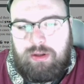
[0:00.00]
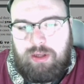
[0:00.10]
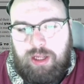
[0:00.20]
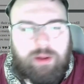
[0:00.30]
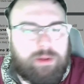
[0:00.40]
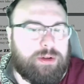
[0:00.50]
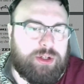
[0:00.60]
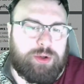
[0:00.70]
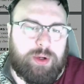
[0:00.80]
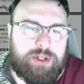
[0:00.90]
In other
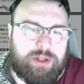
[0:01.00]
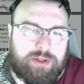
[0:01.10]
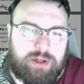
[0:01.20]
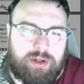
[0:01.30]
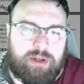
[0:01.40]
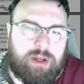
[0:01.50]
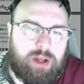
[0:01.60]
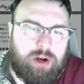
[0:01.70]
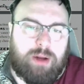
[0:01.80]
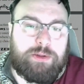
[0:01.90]
situations,
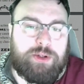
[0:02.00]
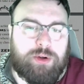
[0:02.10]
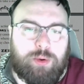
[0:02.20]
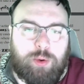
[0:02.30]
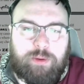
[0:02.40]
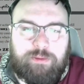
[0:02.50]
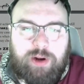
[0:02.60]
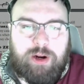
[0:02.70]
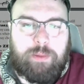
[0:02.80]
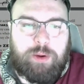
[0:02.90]
an obstacle or
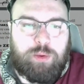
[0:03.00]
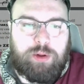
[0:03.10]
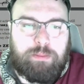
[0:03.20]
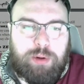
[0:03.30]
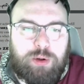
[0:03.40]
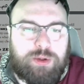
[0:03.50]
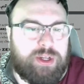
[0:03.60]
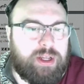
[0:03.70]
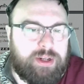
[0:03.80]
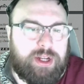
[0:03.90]
environment will impose
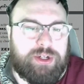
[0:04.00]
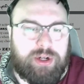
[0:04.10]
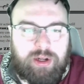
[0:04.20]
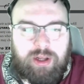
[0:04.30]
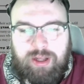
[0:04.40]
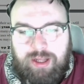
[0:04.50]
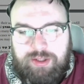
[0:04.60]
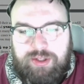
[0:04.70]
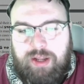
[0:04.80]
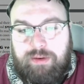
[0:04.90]
a condition
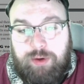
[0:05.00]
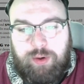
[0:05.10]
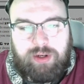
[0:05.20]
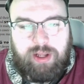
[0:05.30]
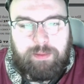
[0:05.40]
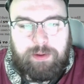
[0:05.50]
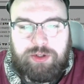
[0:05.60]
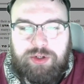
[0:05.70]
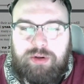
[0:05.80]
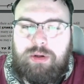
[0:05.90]
instead of doing
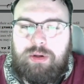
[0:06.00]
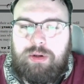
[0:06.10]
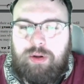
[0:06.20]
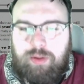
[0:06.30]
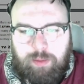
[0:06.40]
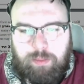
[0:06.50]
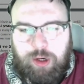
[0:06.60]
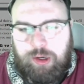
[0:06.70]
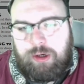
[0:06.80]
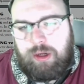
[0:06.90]
damage. The
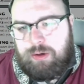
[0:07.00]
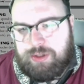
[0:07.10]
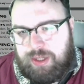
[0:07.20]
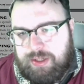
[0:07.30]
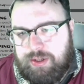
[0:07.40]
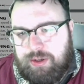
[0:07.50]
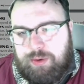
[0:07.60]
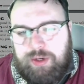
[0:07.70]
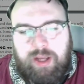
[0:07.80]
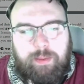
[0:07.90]
murder ghost doesn't
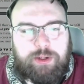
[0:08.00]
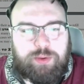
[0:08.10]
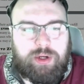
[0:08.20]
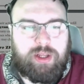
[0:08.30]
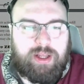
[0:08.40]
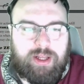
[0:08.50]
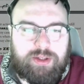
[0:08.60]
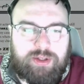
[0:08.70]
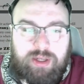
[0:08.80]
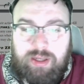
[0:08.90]
do damage when it
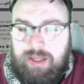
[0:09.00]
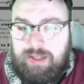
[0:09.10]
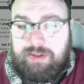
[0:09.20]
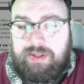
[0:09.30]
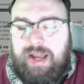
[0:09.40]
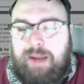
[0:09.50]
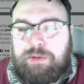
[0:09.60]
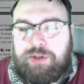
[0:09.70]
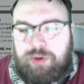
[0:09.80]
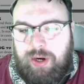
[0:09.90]
hits, it
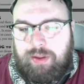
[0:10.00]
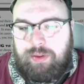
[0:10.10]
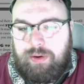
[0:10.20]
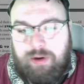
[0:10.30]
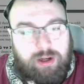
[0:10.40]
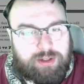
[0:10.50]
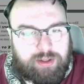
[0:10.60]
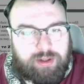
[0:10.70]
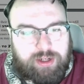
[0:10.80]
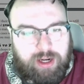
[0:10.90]
saps strength,
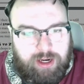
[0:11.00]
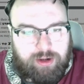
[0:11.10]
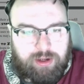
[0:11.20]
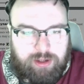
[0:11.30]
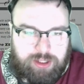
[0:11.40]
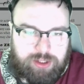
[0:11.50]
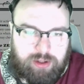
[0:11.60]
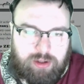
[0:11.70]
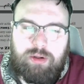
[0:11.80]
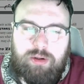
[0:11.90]
causing the tired condition.
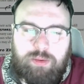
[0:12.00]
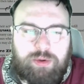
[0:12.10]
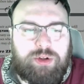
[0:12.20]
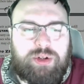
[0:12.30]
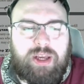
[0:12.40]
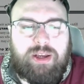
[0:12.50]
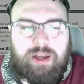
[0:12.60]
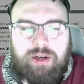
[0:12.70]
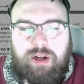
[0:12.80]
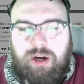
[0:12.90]
When you take
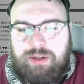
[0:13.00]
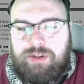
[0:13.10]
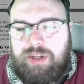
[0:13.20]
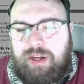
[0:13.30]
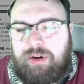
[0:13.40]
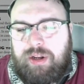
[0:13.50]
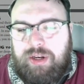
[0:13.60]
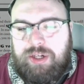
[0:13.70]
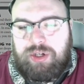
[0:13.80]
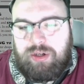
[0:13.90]
a non-standard
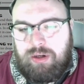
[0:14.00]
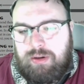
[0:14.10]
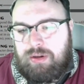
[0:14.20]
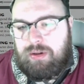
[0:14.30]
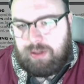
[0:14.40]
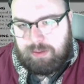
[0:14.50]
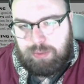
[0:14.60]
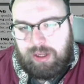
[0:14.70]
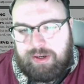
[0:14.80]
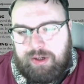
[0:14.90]
condition, like
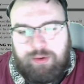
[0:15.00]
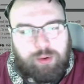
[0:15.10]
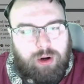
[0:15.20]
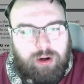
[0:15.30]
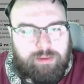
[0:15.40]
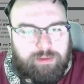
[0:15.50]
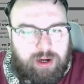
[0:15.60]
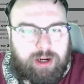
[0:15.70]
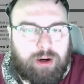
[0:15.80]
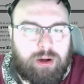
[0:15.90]
blinded or on
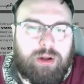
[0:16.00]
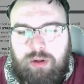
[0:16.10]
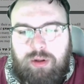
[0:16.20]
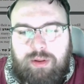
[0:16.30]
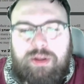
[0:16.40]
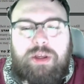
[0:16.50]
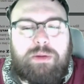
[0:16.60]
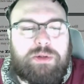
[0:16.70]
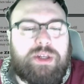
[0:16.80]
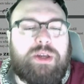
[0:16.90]
fire, the
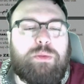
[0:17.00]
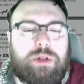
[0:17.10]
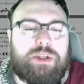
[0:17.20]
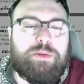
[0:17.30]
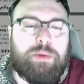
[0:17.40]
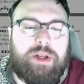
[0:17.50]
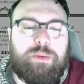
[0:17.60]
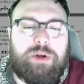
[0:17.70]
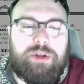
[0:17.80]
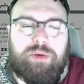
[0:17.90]
M C will
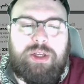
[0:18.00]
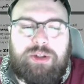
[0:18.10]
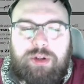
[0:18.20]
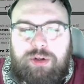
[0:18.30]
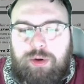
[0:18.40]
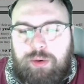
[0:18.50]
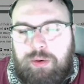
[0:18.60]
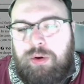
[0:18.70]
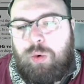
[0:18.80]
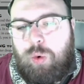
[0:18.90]
explain what you need to do
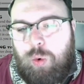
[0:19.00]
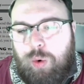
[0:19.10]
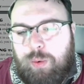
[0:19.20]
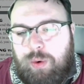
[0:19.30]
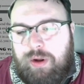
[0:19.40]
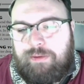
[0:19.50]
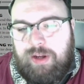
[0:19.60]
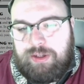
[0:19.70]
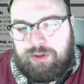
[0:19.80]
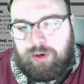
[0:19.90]
or what
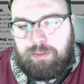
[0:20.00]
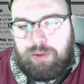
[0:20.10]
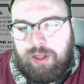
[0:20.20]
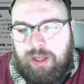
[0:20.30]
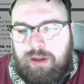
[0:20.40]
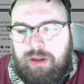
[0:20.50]
effects are in play.